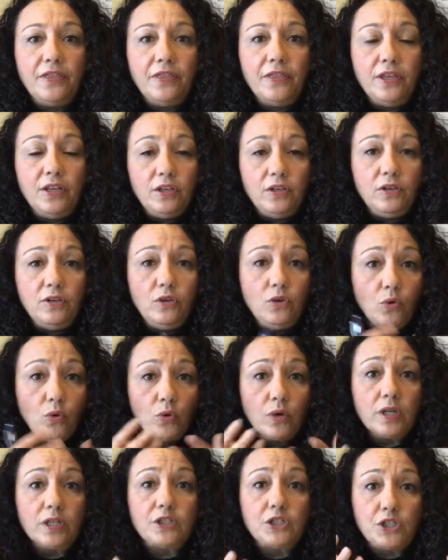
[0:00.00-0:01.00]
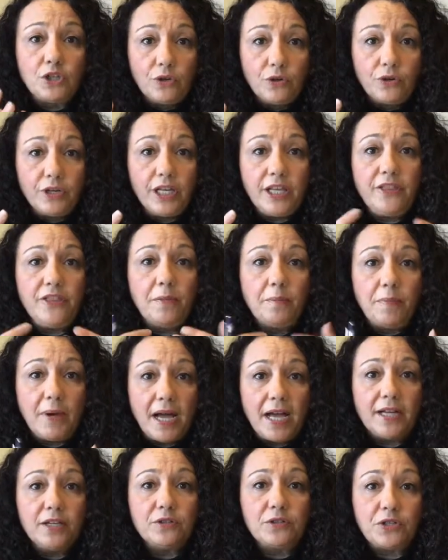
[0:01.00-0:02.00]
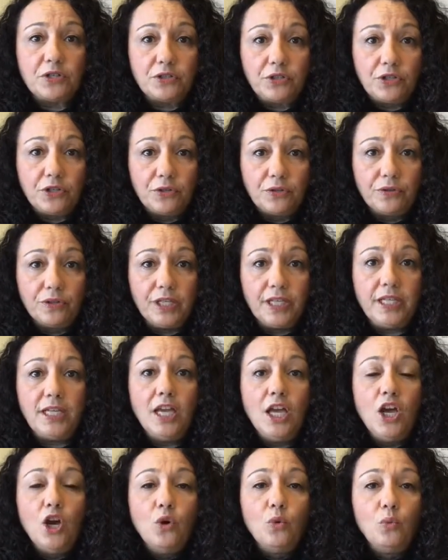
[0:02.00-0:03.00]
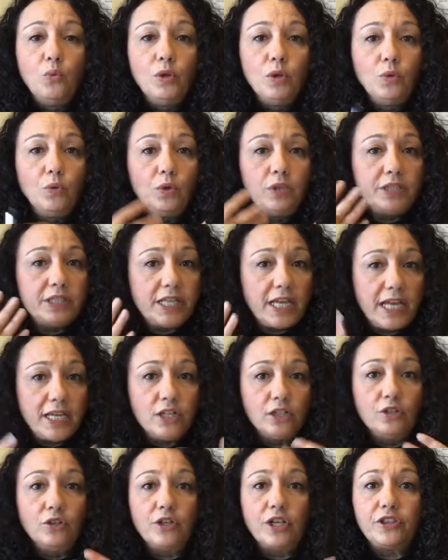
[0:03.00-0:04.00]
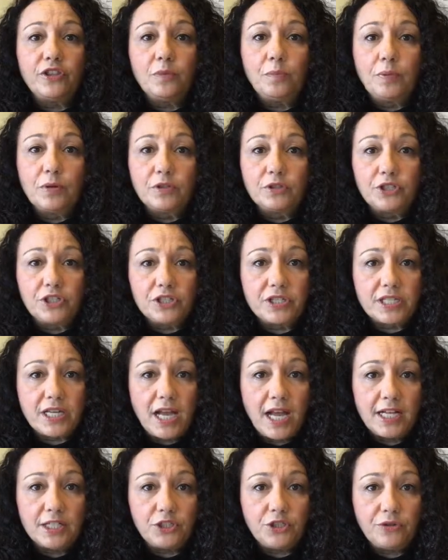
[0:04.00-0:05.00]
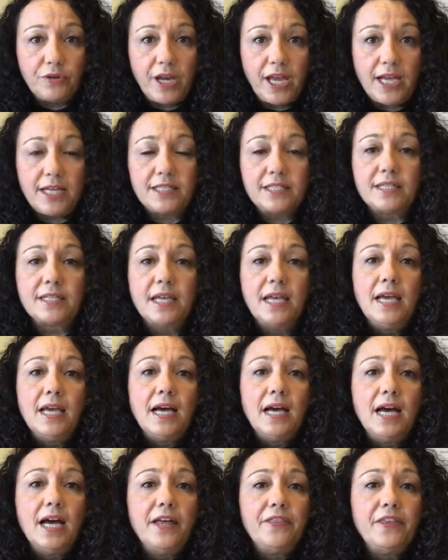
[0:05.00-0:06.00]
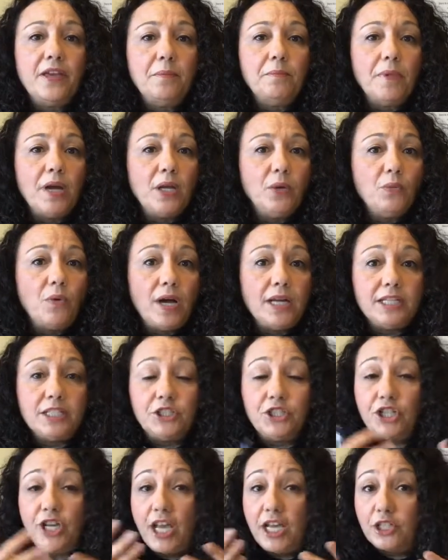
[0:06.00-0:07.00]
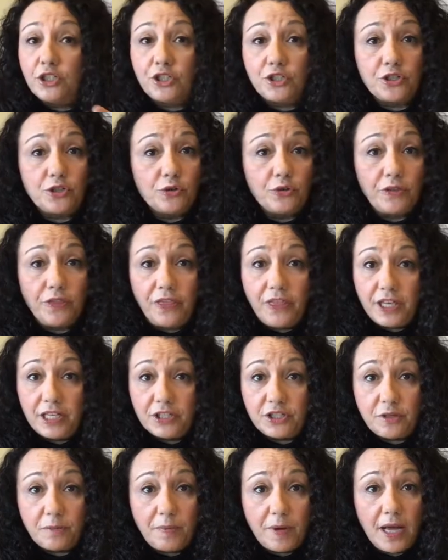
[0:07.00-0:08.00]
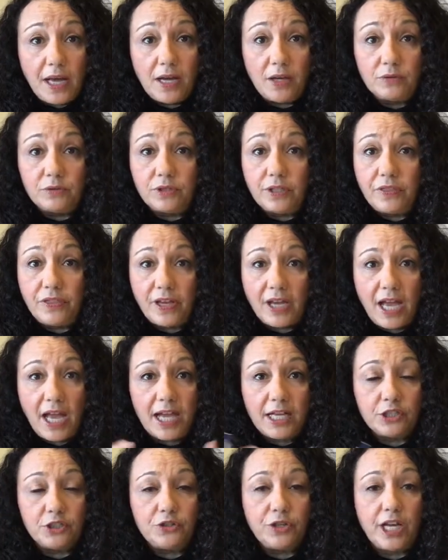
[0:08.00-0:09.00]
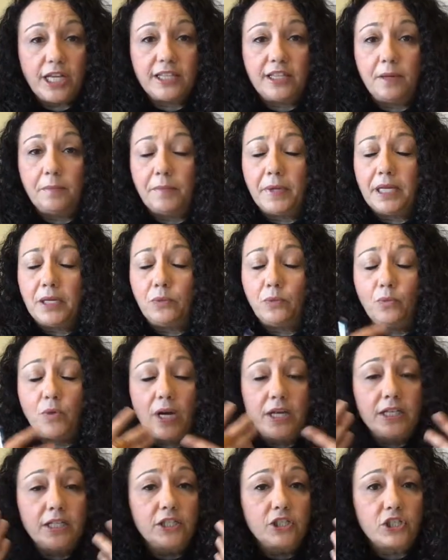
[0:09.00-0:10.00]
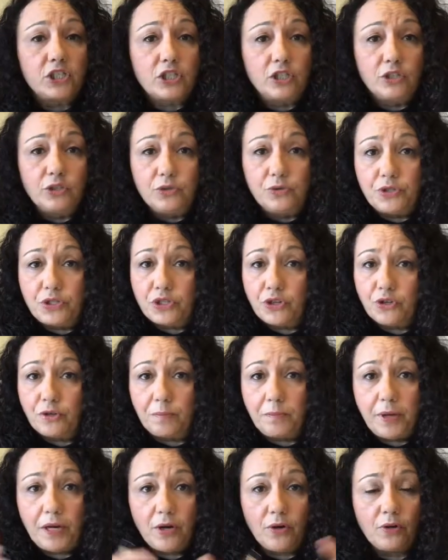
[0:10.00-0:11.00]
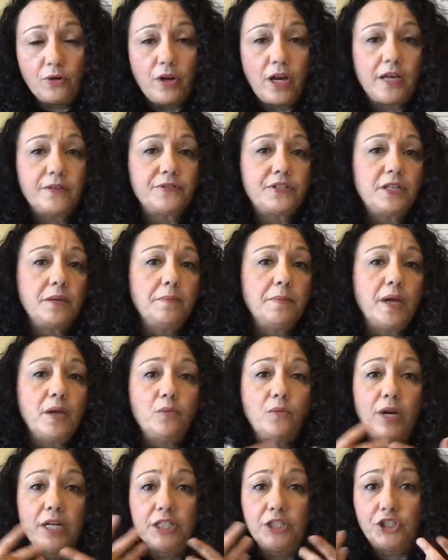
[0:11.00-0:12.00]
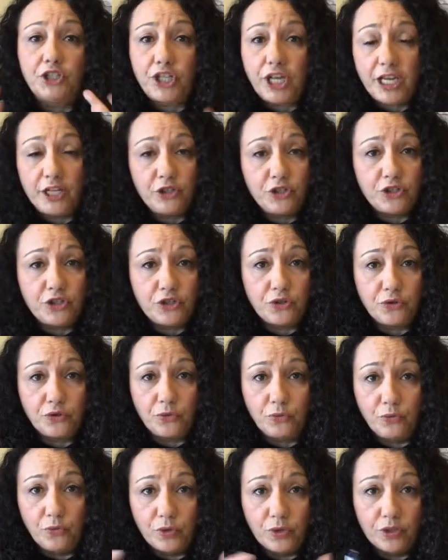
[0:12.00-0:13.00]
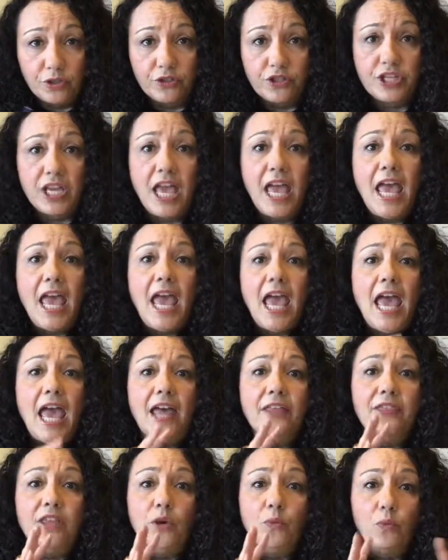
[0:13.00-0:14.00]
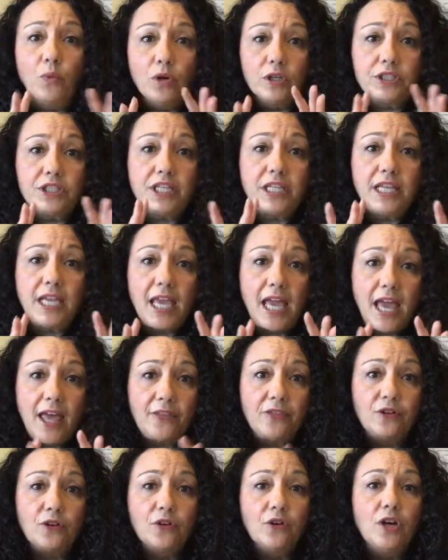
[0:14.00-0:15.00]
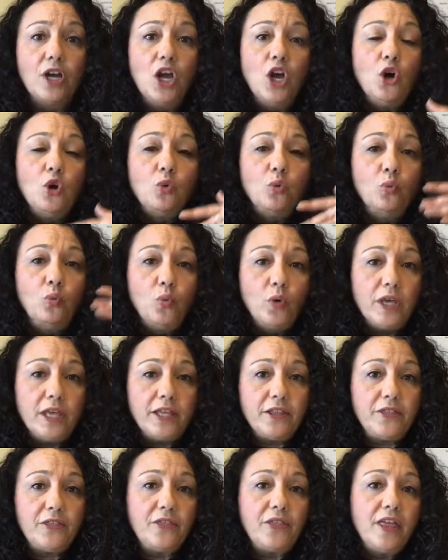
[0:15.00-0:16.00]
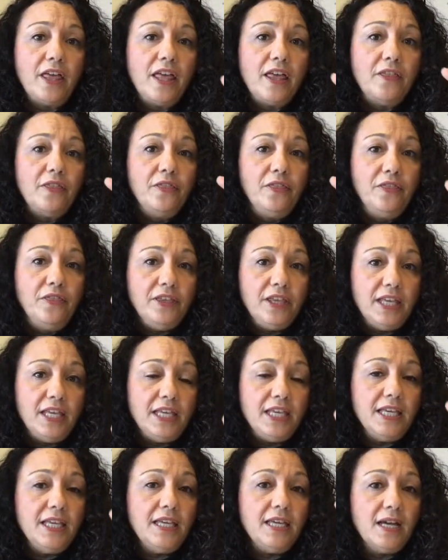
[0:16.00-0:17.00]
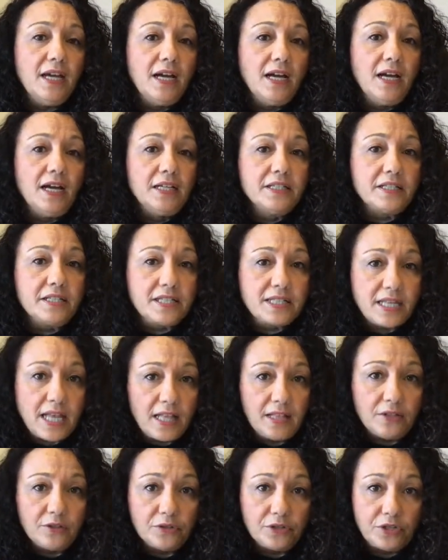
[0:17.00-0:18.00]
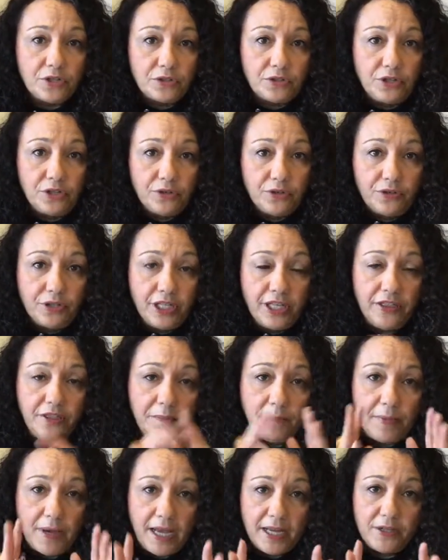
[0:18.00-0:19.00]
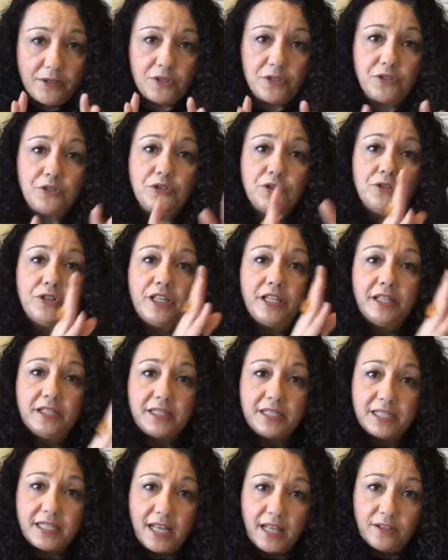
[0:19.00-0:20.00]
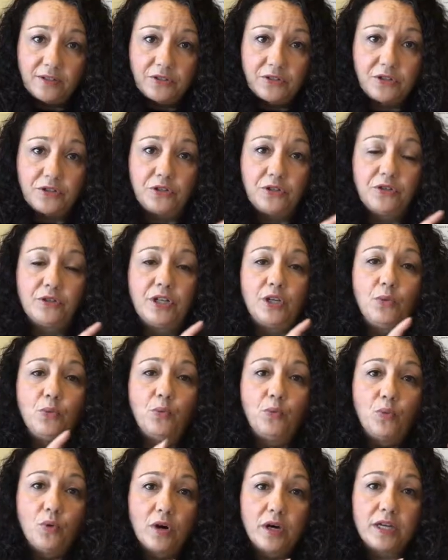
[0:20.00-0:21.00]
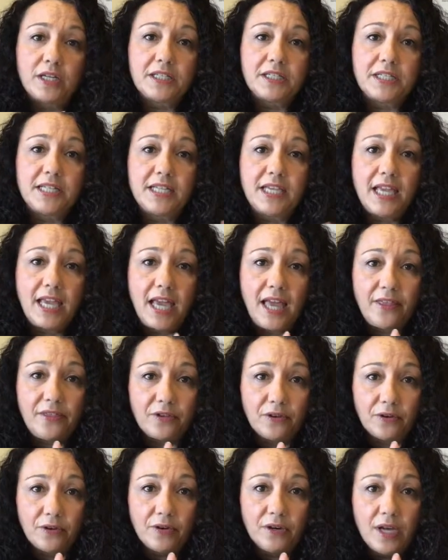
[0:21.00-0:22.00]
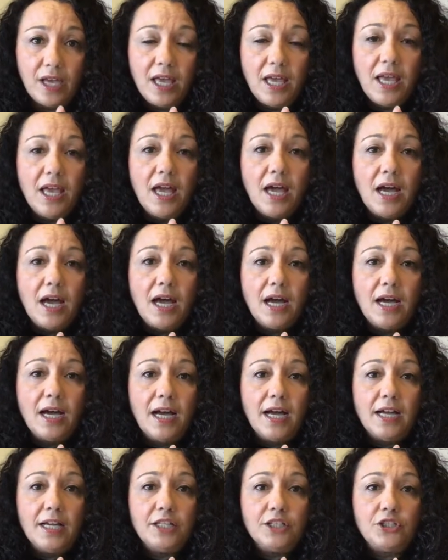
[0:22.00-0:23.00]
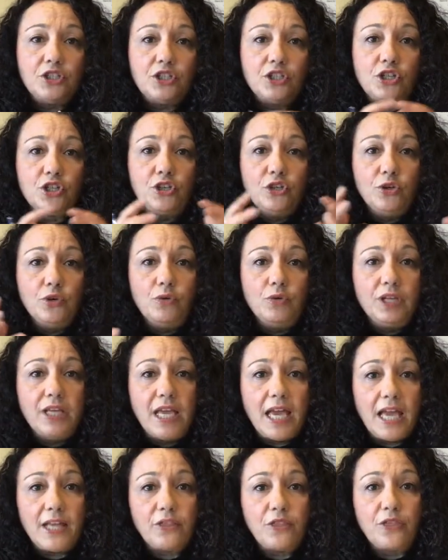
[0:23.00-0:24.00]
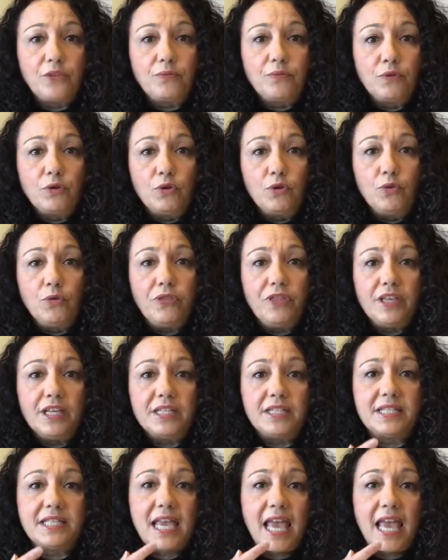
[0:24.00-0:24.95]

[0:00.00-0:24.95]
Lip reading: Your attorney, the buyer's attorney, will take a look at the purchase contract. They might want to change certain things about the contract. They might want to exclude certain paragraphs. They might want to change certain words. And they work together with the seller's attorney. The buyer's attorney and the seller's attorney work together to get through this